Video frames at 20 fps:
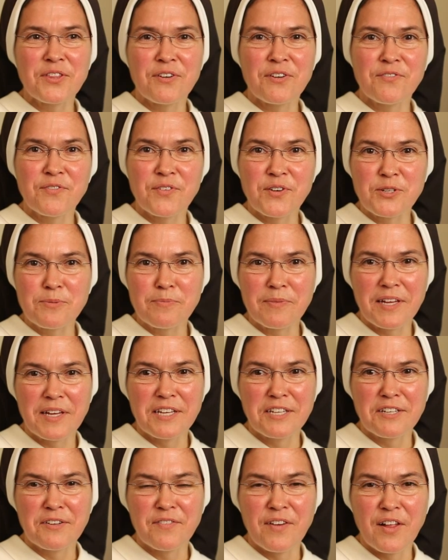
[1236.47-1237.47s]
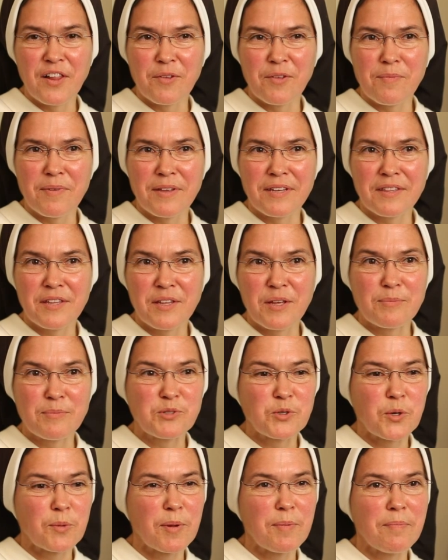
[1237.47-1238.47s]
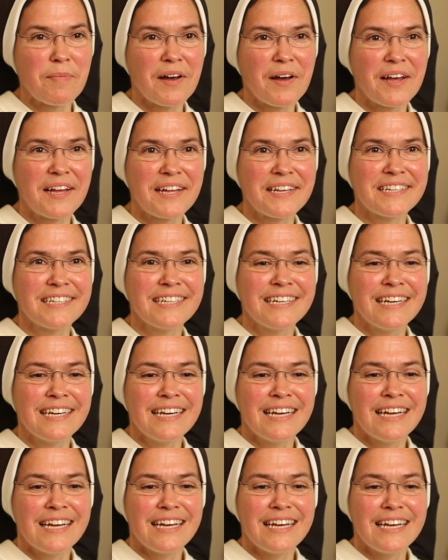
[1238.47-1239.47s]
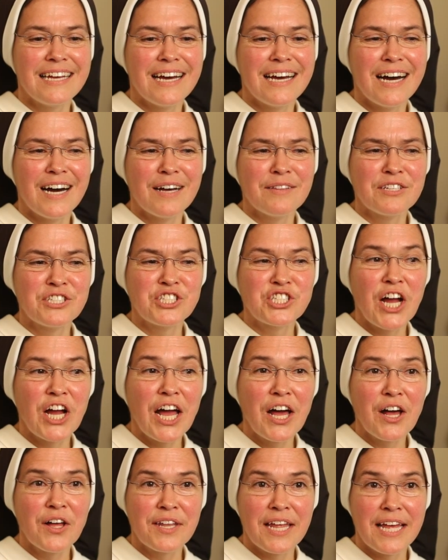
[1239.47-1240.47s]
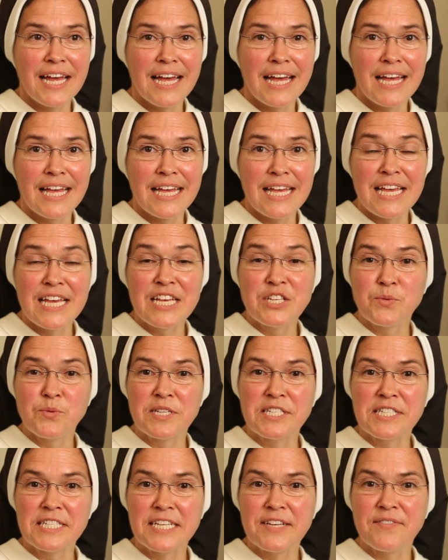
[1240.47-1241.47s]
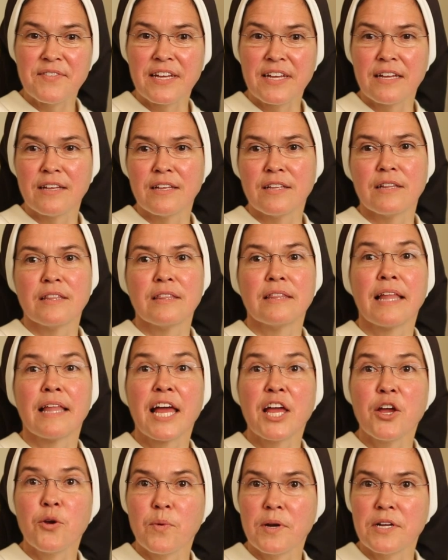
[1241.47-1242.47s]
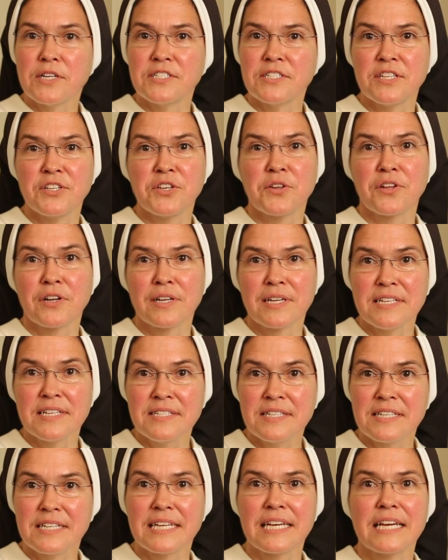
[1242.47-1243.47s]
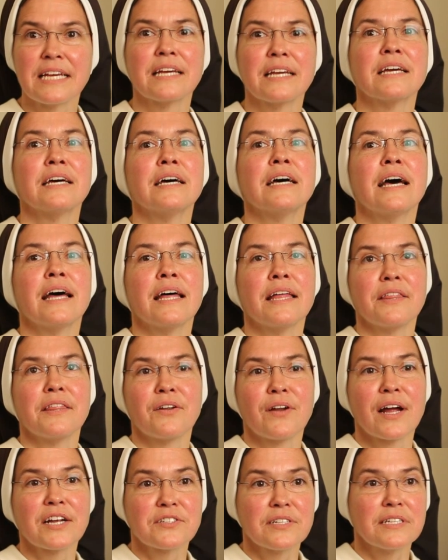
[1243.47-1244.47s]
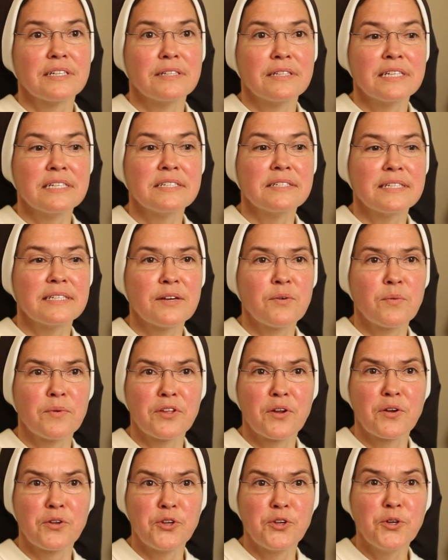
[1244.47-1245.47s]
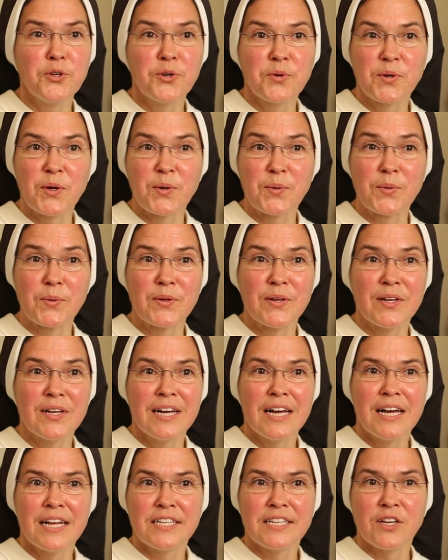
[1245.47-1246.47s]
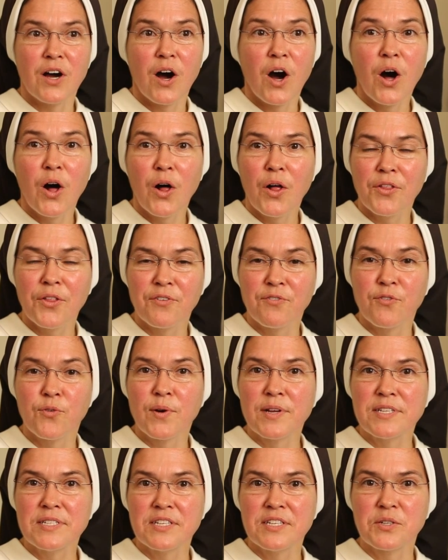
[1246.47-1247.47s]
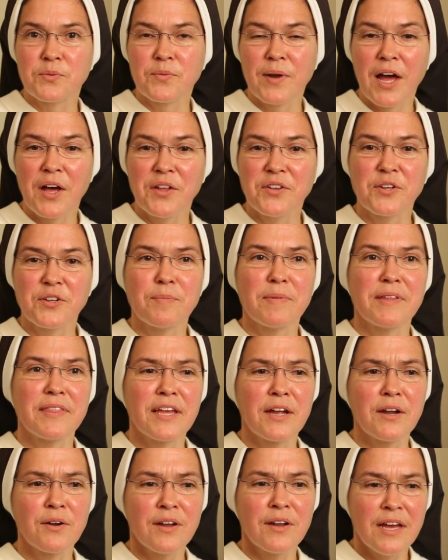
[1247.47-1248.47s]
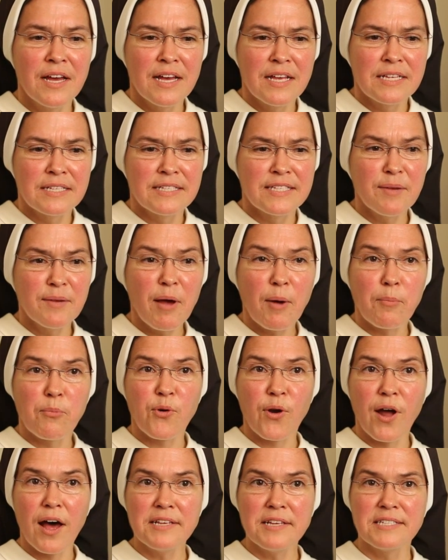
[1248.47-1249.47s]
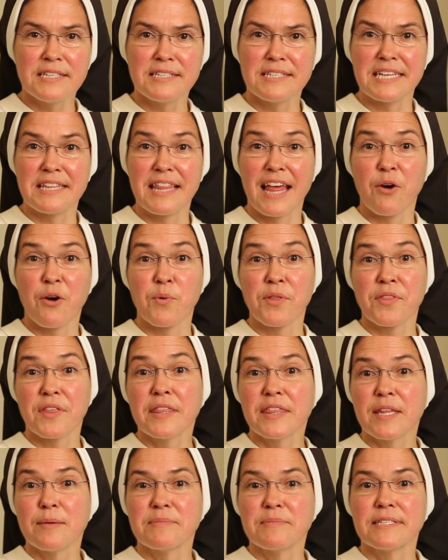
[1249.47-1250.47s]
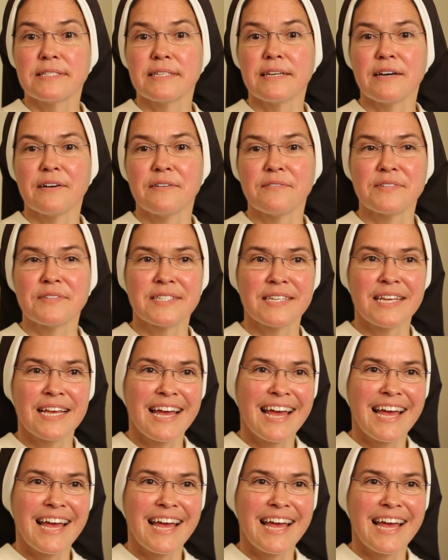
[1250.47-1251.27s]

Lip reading: the first plane of development, the absorbent mind, the child is receiving language, you know, they're listening. They're actually listening when they're in utero to all the voices around them, and they're somehow processing that within themselves.